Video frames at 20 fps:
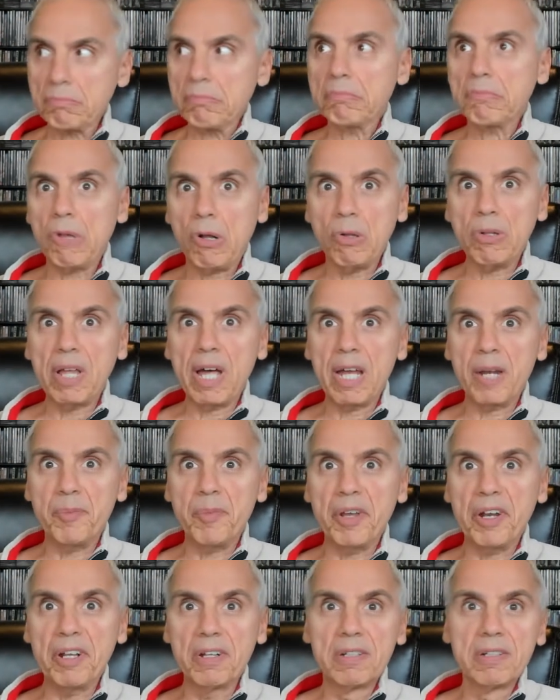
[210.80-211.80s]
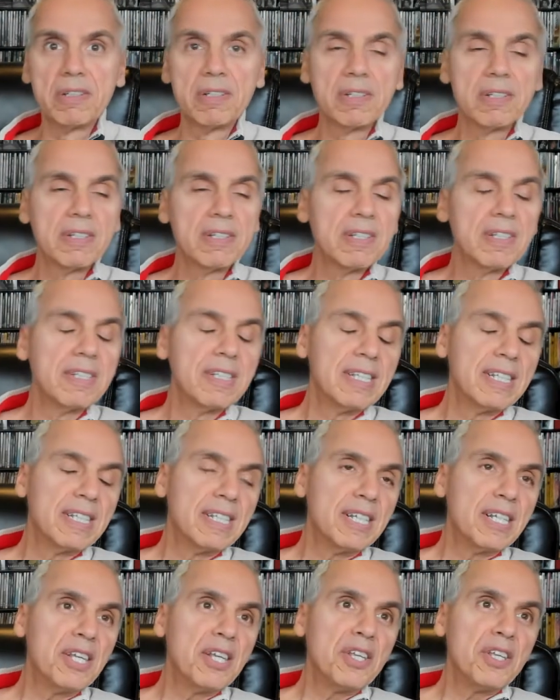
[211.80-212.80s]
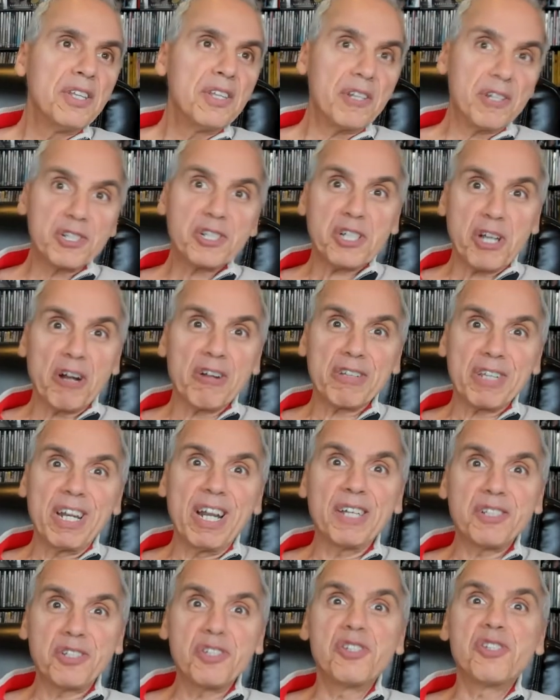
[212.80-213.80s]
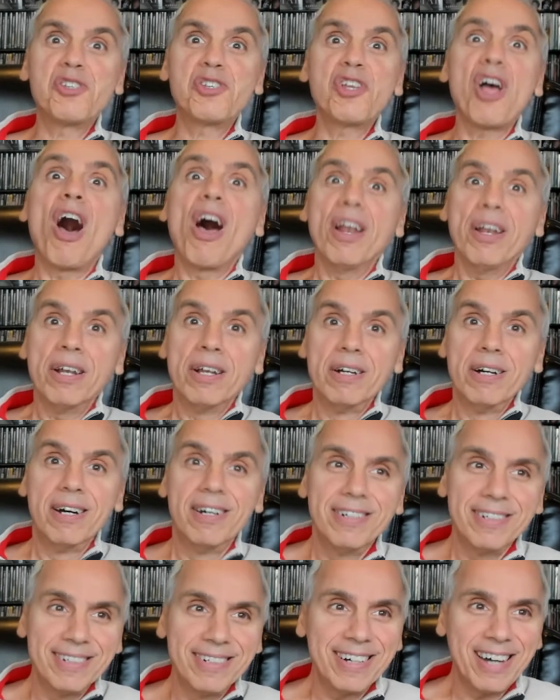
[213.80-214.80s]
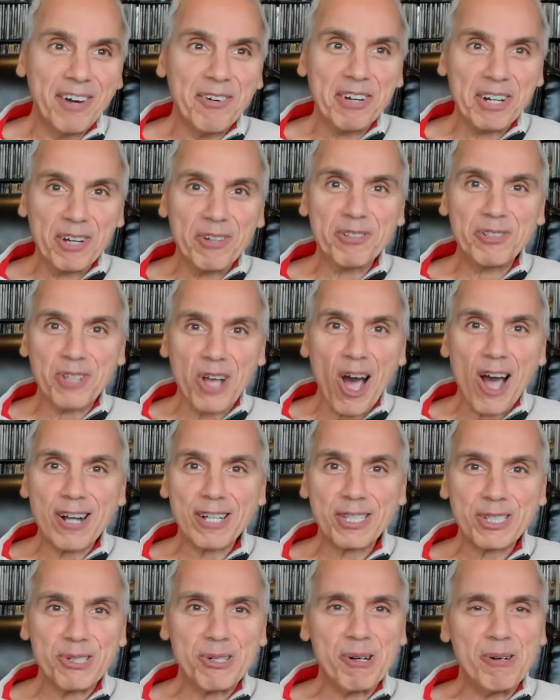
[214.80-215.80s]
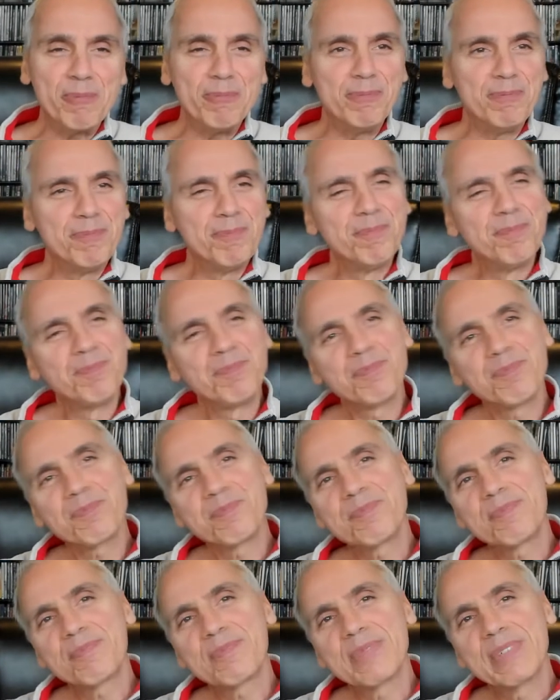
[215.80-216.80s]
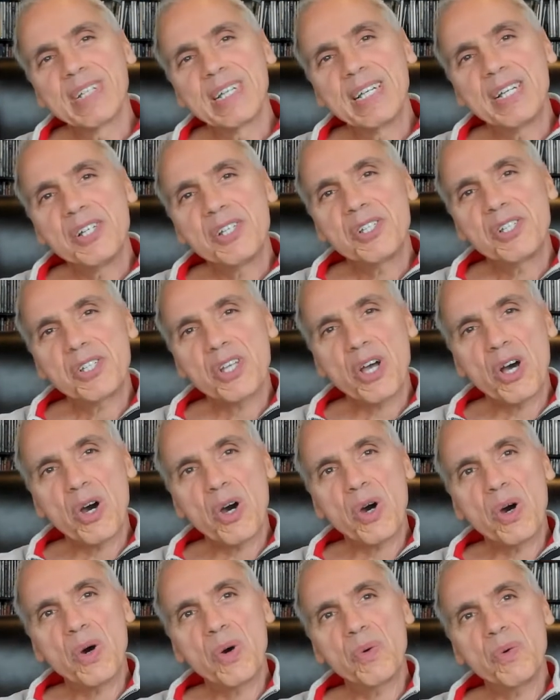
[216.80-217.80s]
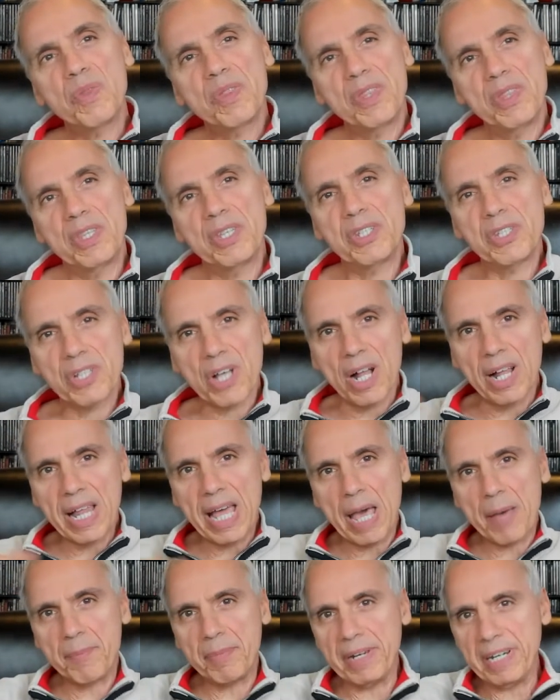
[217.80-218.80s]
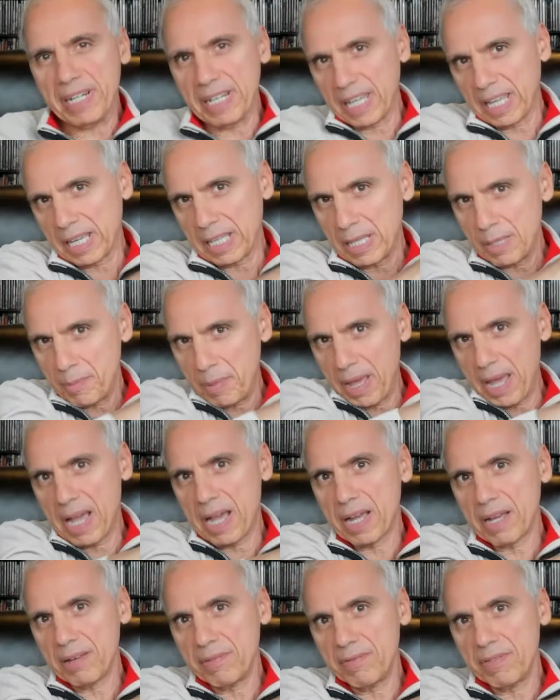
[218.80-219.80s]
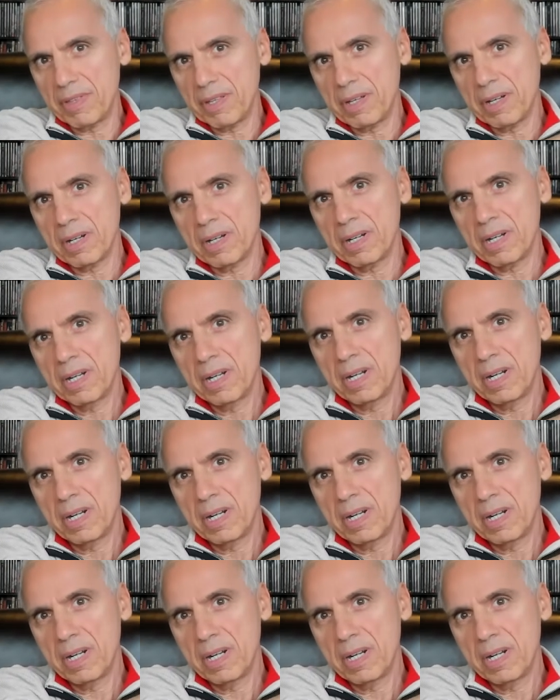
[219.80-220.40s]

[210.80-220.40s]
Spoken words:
hold on a minute. There's Charlton Heston's son. I want to go talk to him. So this is all happening like in the back of the